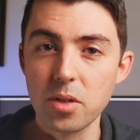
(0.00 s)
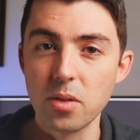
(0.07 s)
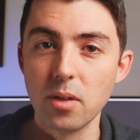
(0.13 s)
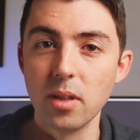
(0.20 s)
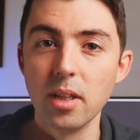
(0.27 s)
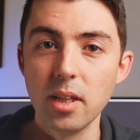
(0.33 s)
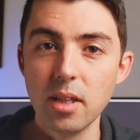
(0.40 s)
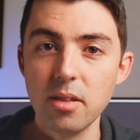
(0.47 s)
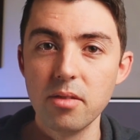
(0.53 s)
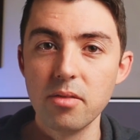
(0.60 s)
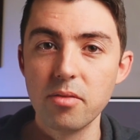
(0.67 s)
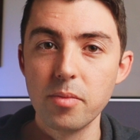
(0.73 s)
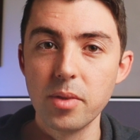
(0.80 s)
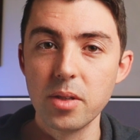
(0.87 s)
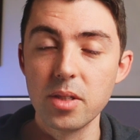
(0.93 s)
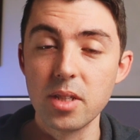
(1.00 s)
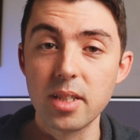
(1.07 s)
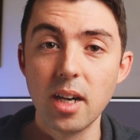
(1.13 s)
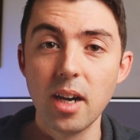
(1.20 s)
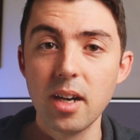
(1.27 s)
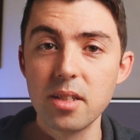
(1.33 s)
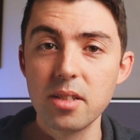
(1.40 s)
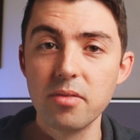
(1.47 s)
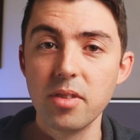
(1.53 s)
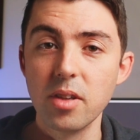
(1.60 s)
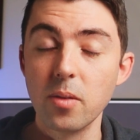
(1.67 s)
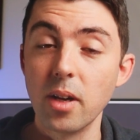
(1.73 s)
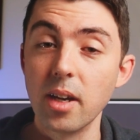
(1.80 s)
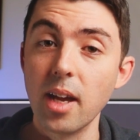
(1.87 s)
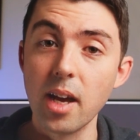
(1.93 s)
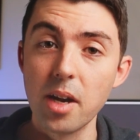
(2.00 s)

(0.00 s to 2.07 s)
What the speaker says: to sort of leave because it's hard to figure out